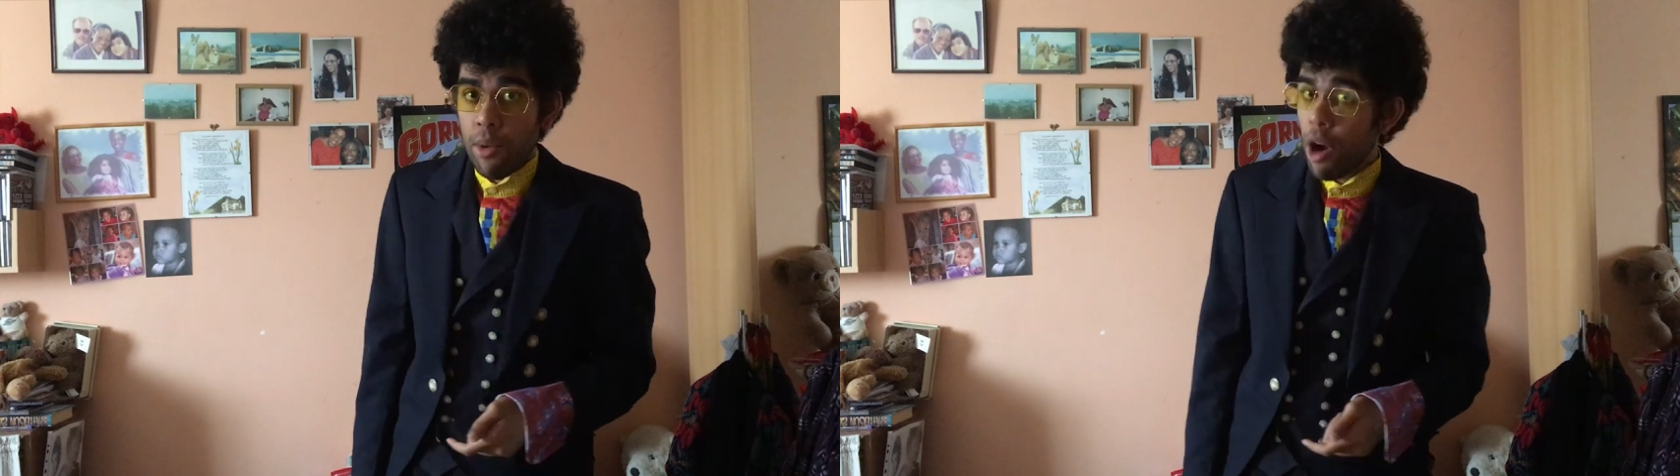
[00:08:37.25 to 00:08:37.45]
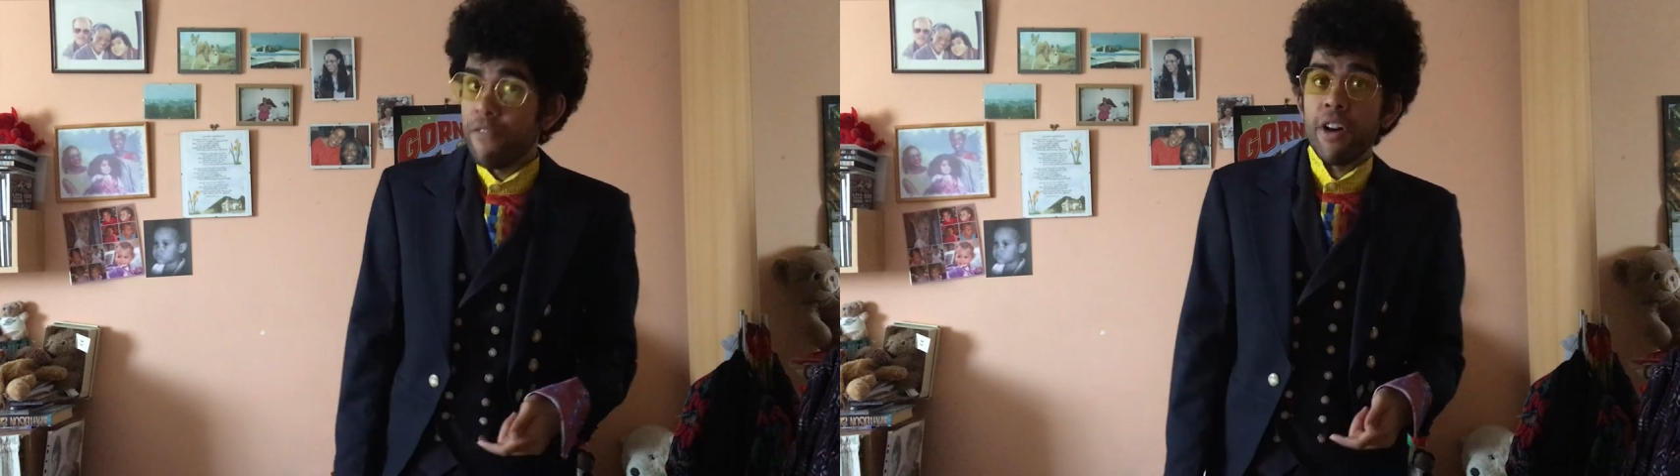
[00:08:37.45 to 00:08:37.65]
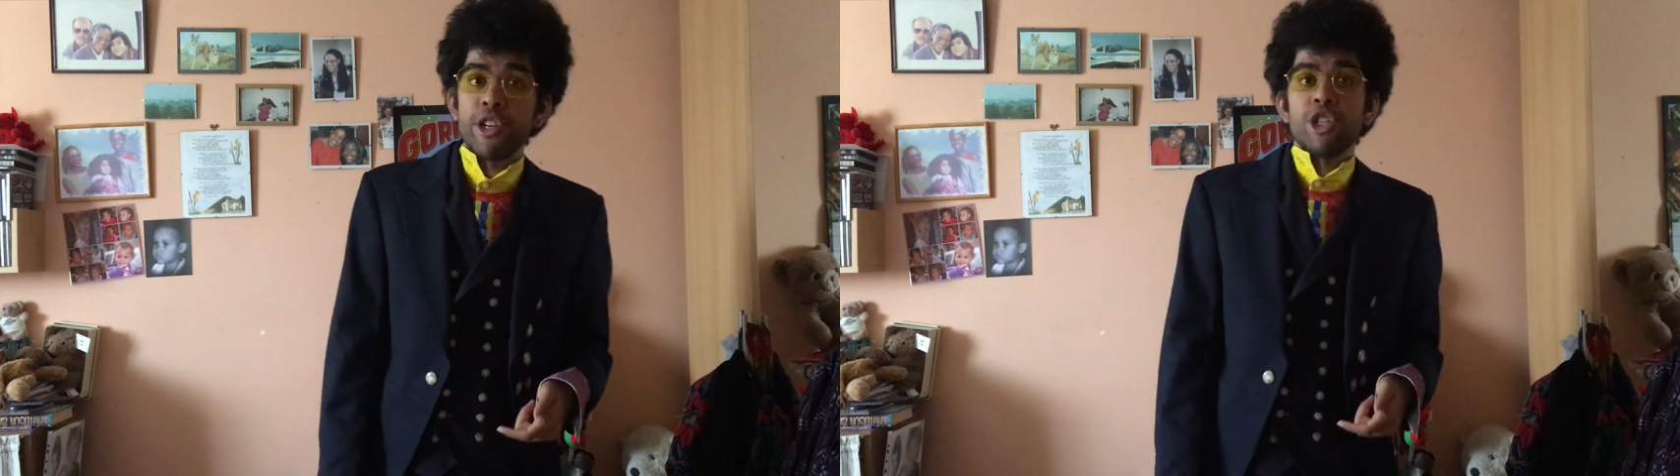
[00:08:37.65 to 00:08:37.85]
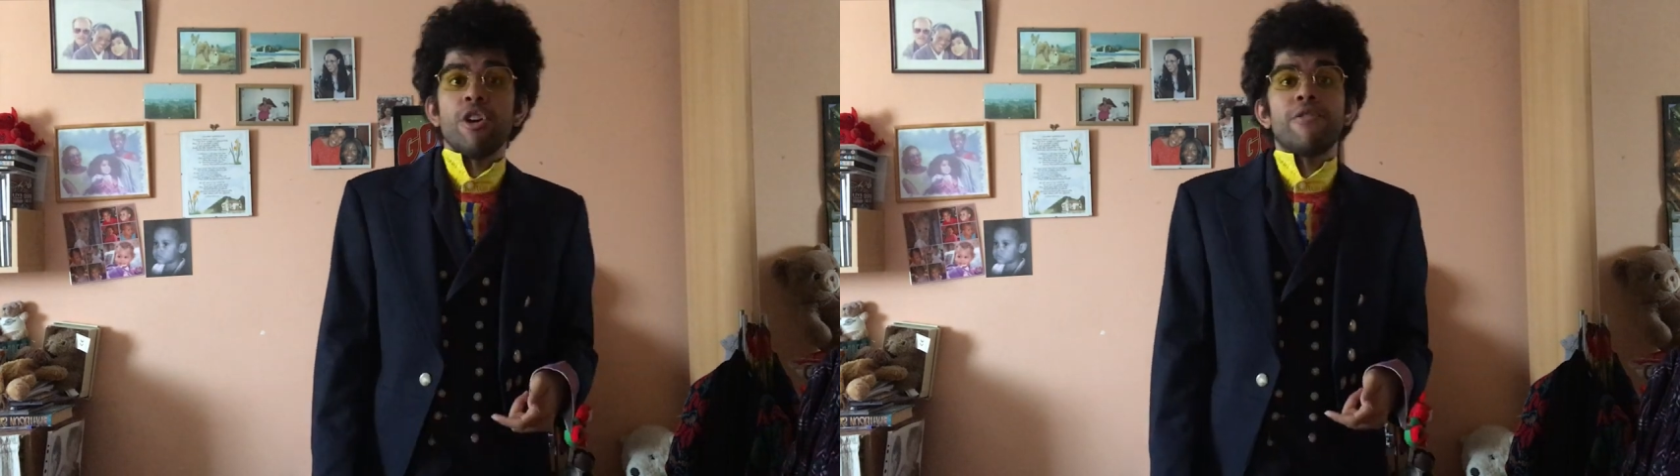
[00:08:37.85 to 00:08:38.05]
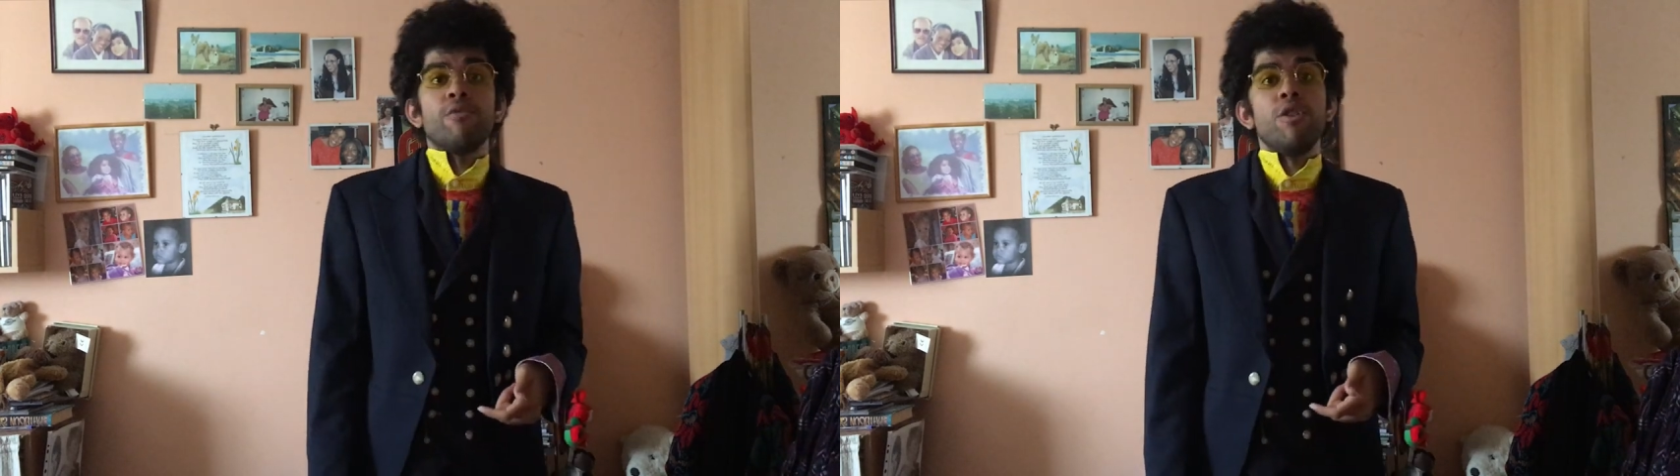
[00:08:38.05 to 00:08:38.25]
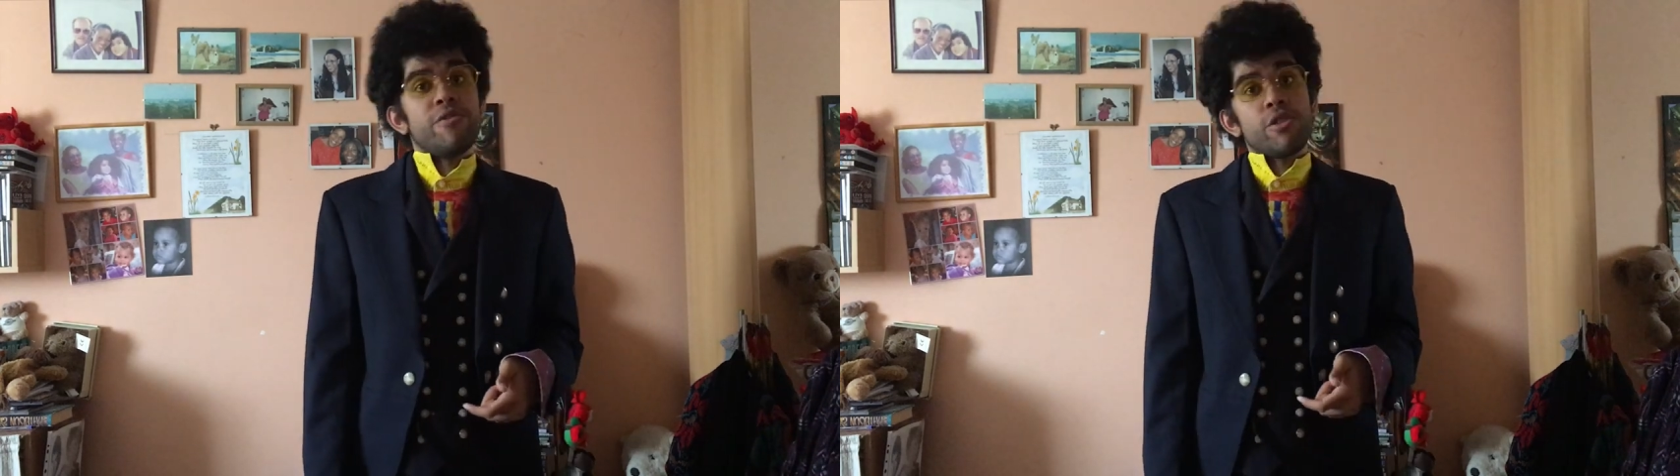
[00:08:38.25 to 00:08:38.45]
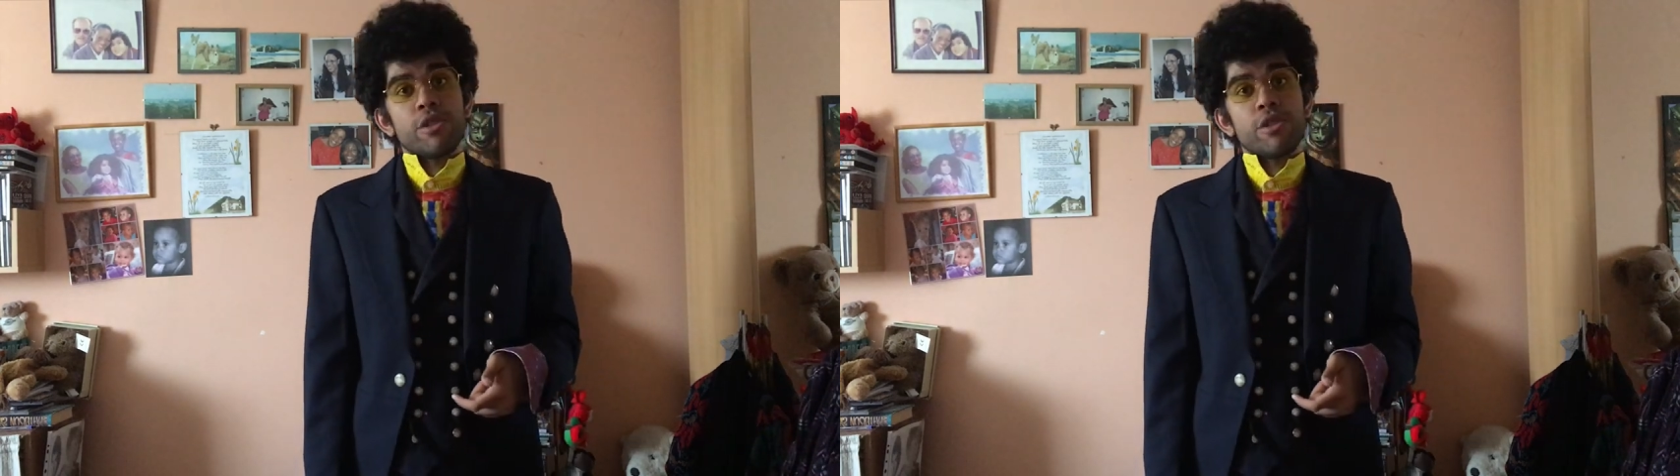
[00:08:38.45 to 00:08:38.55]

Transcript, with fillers: their own version of the Ruth